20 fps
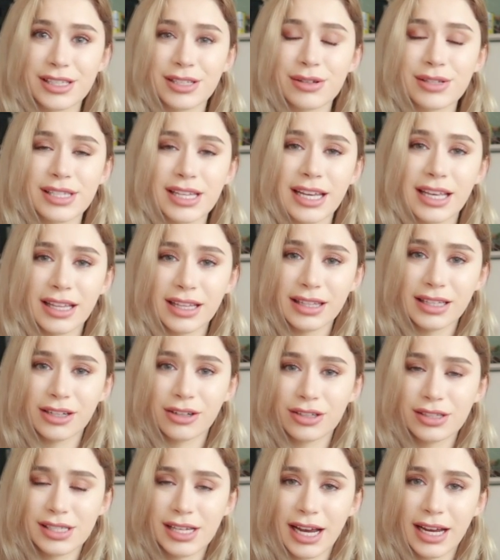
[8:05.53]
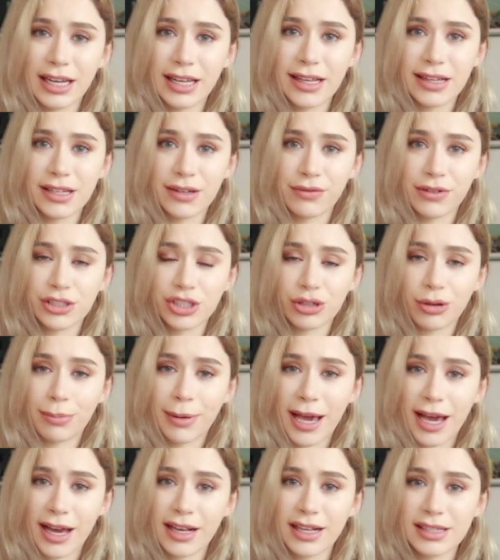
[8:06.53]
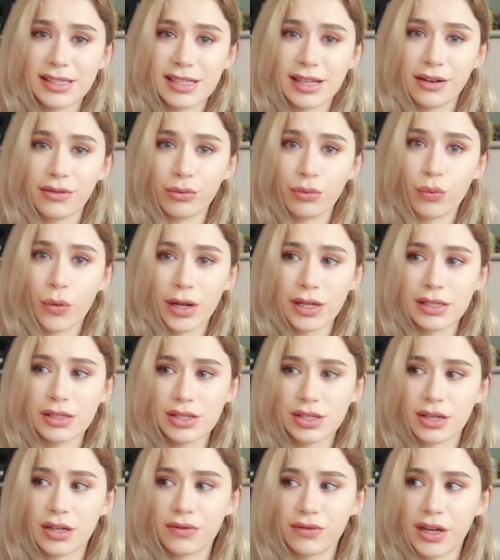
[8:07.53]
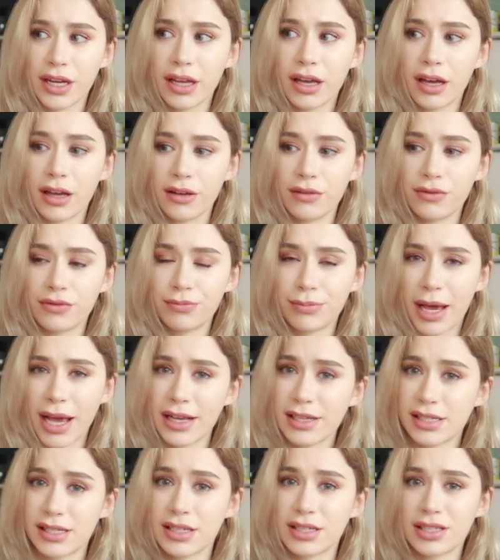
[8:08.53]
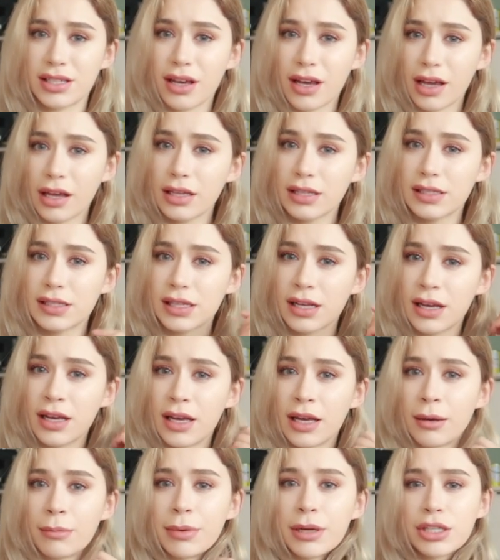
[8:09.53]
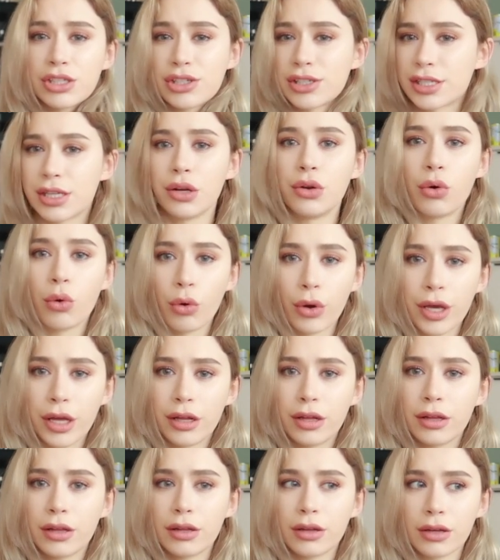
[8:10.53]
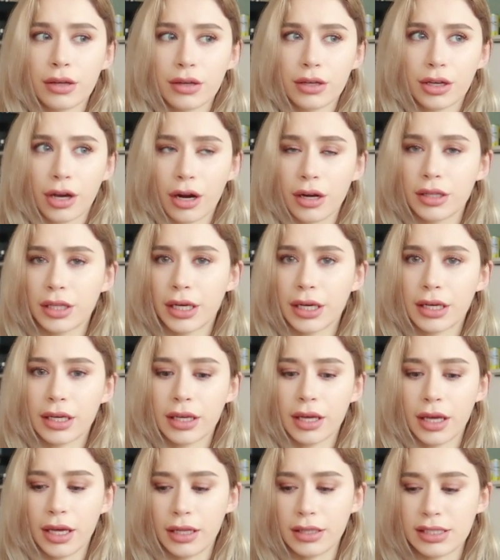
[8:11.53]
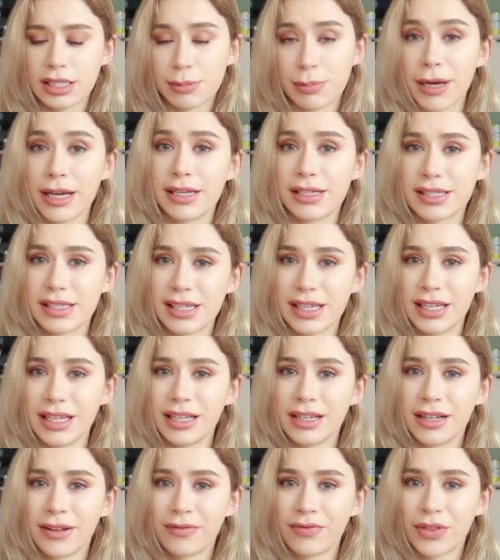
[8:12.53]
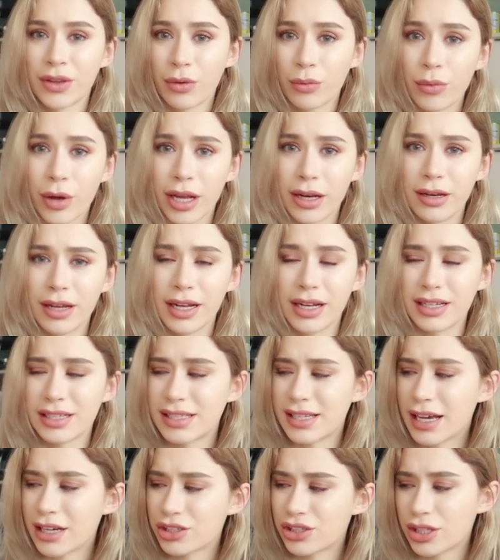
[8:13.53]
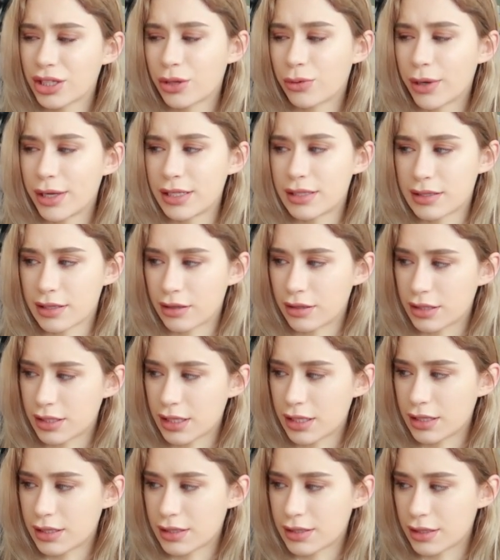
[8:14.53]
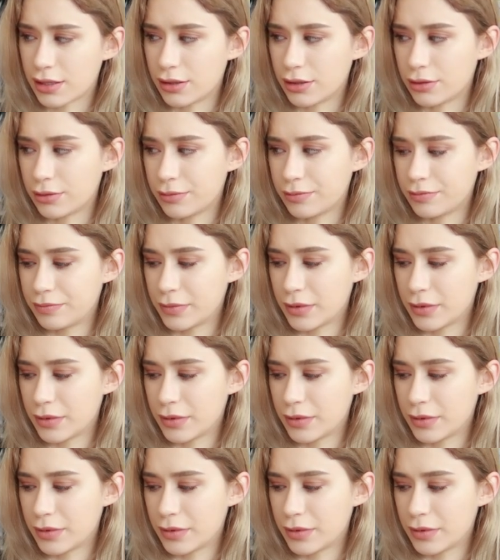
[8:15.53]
So it's like little tiny individual packets of one serving of pasta sauce, but it's just an oil, garlic, and spicy one. And it's actually quite salty, so.